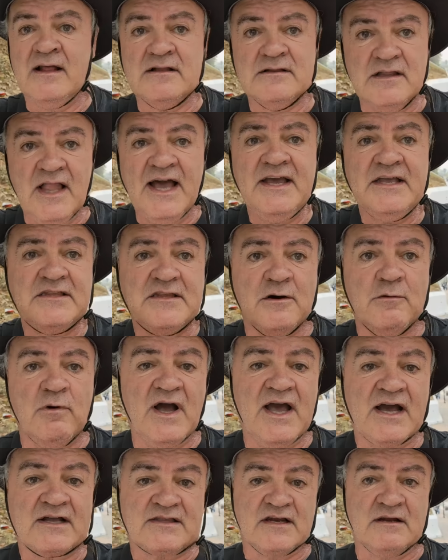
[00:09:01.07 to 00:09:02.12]
like the
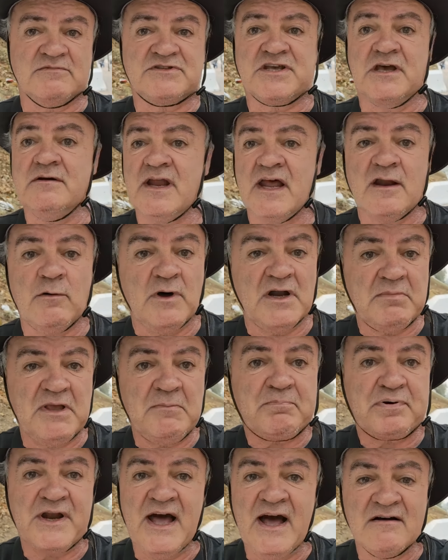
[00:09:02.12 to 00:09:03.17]
work that I'm doing and I want to be
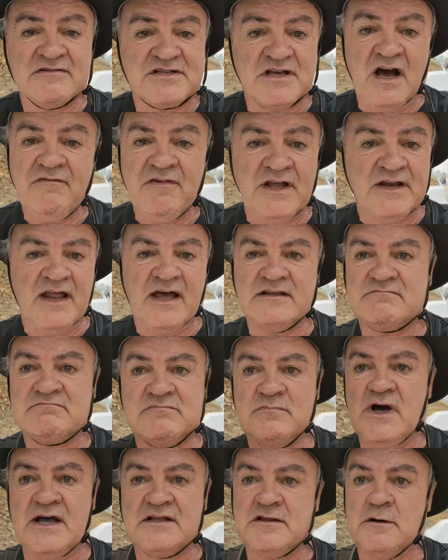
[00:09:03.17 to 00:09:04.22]
proud of it. And
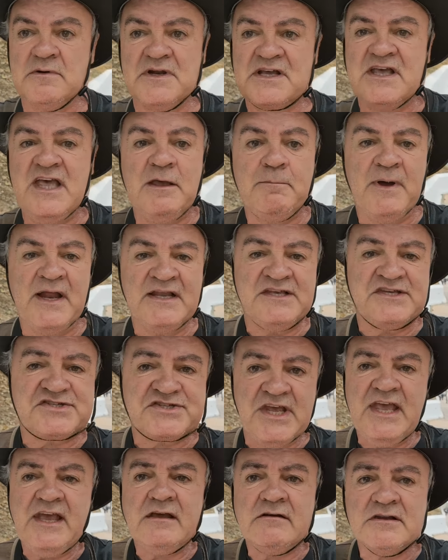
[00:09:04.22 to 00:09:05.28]
I don't want to keep any
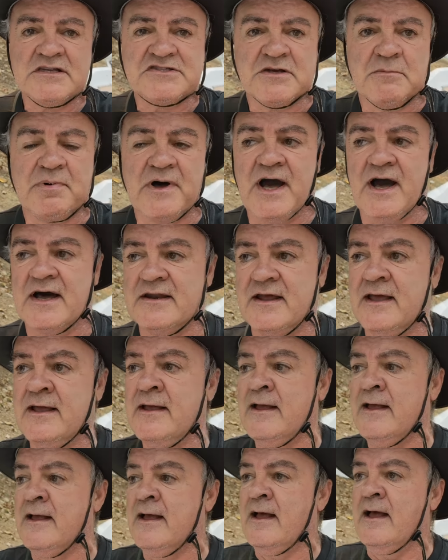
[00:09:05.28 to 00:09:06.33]
secrets about
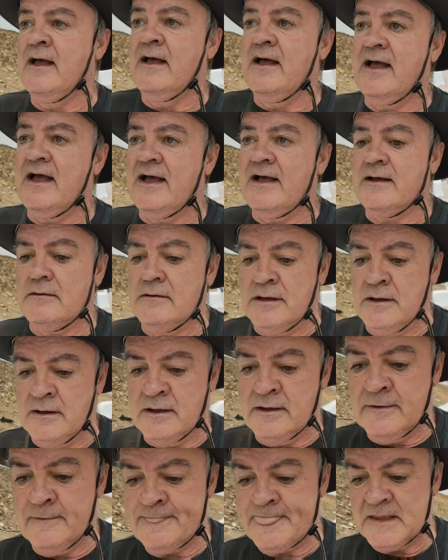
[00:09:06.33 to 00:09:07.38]

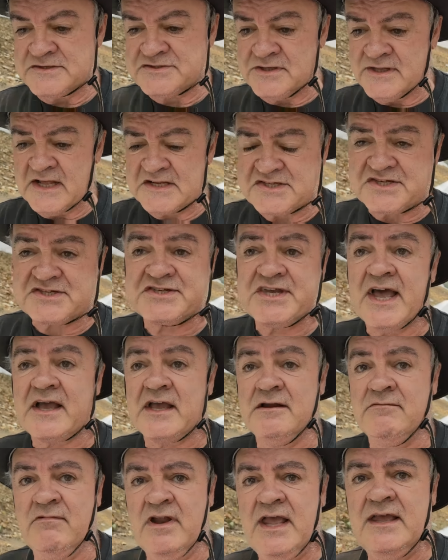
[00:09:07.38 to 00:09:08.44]
it. So that's the
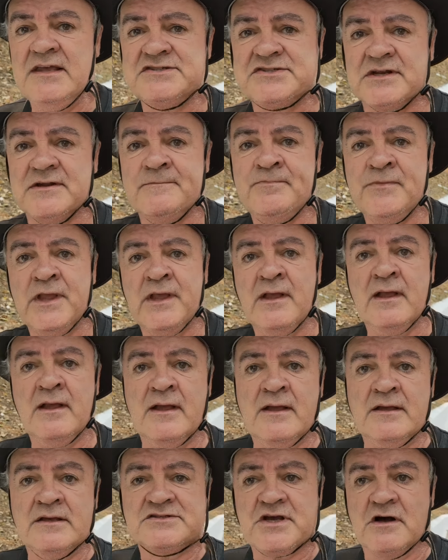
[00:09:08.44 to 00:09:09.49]
second reason.
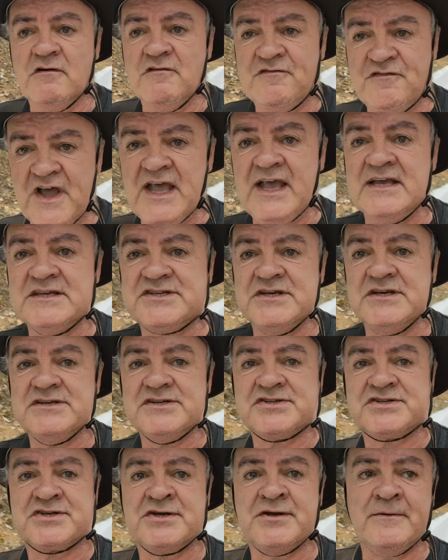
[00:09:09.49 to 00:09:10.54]
So
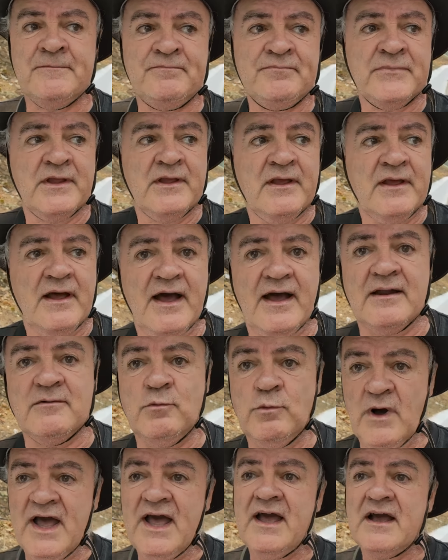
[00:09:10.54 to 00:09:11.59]
visas
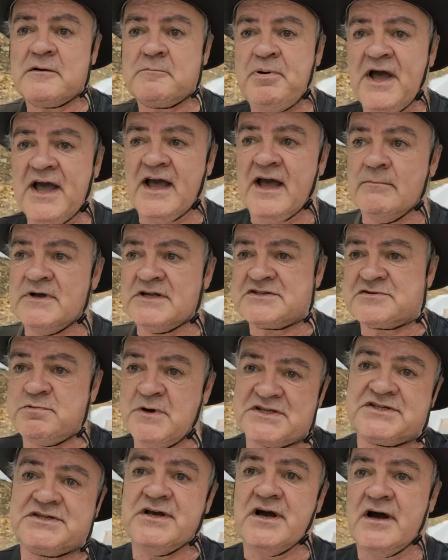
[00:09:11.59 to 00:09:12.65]
and work permits,
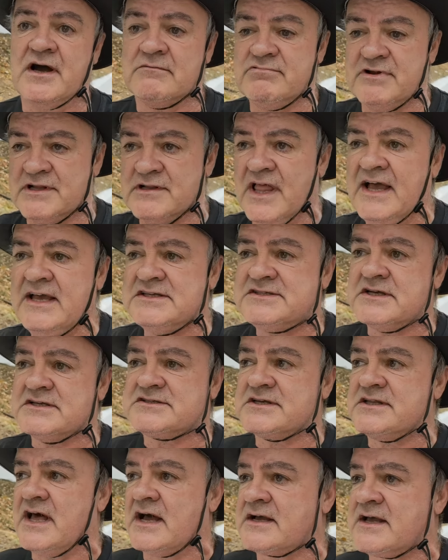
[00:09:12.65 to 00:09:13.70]
which are related
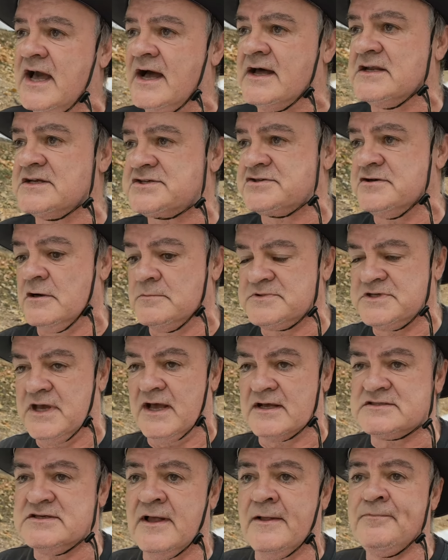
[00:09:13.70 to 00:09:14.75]
to that kind of
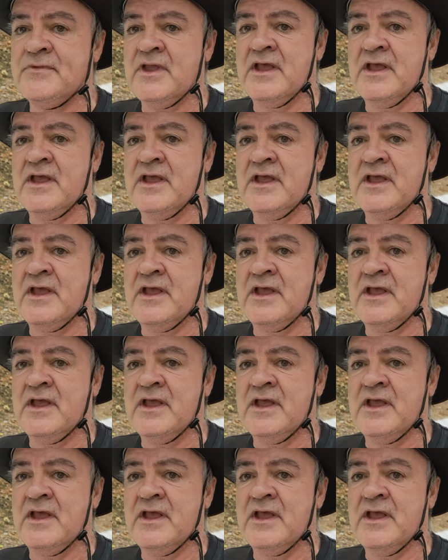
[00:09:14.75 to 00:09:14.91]
subject.